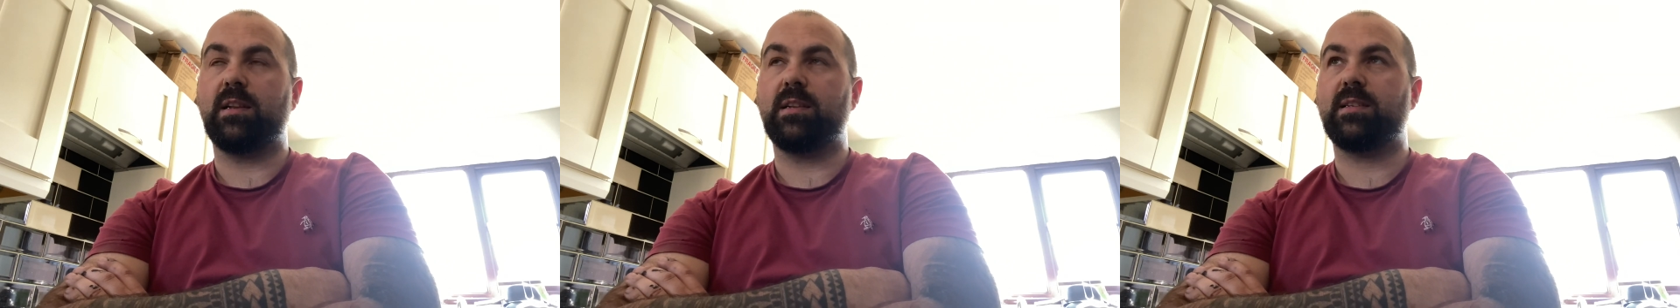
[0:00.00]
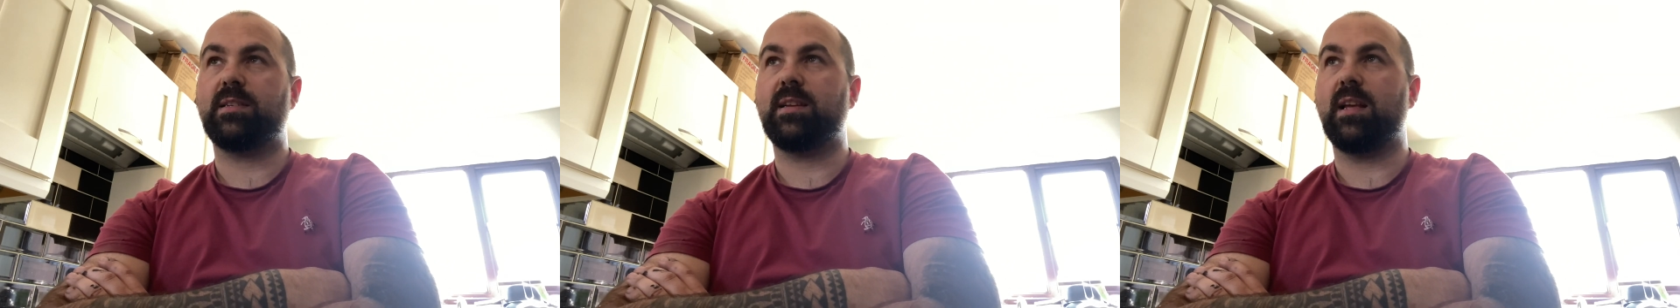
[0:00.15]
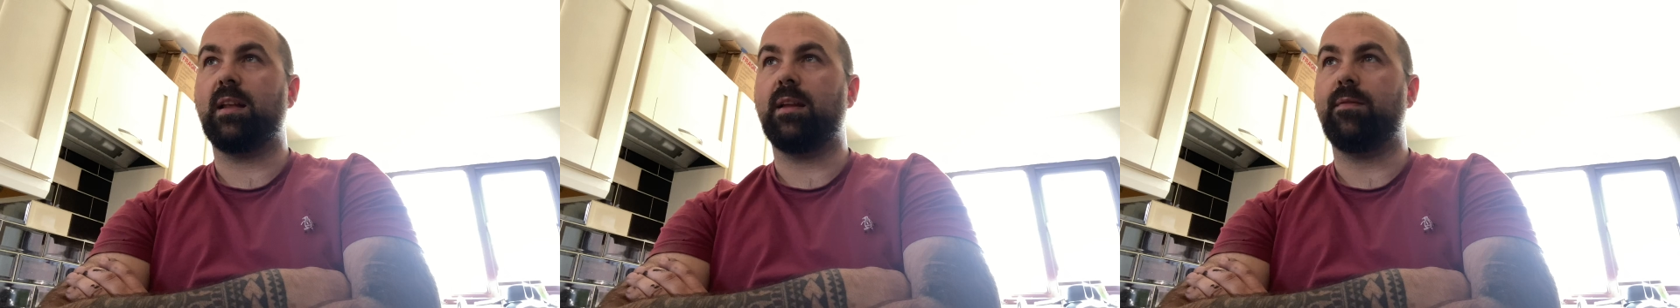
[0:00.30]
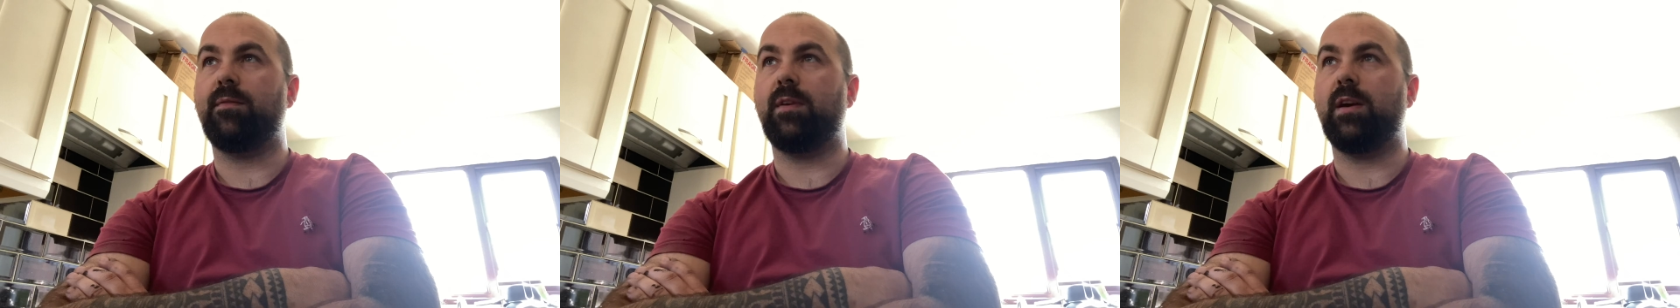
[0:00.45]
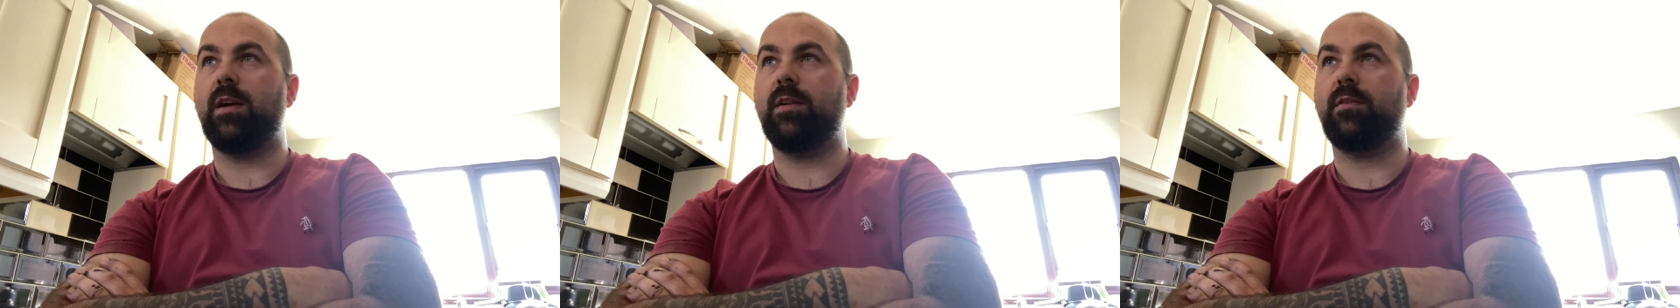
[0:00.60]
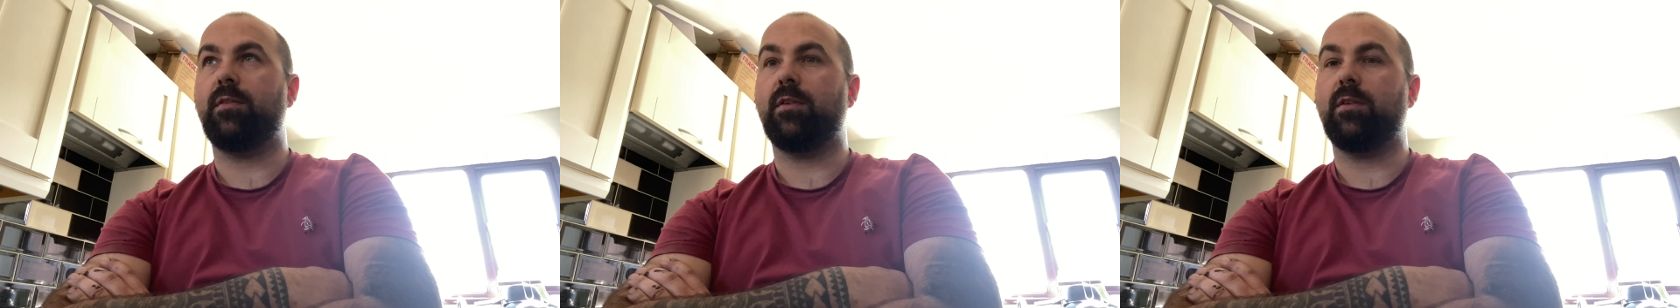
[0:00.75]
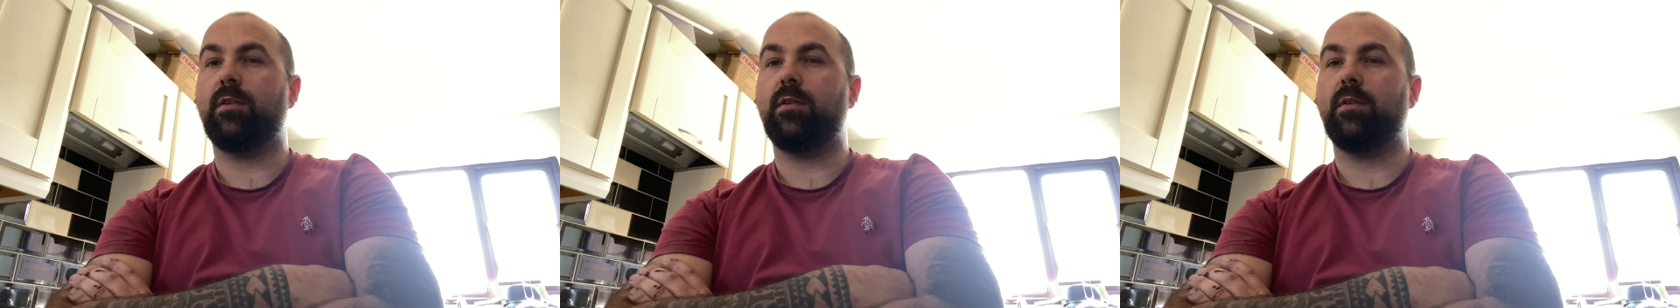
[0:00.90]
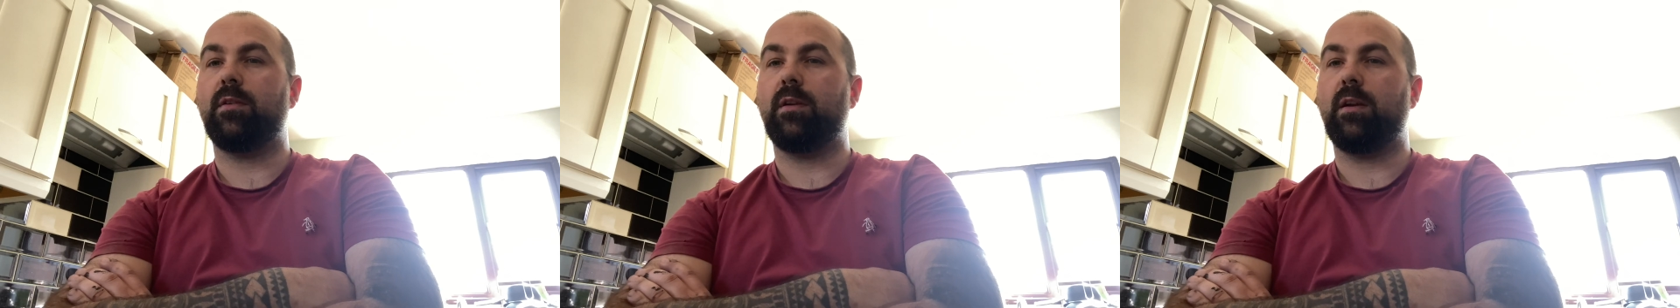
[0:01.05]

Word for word: of selling the engine,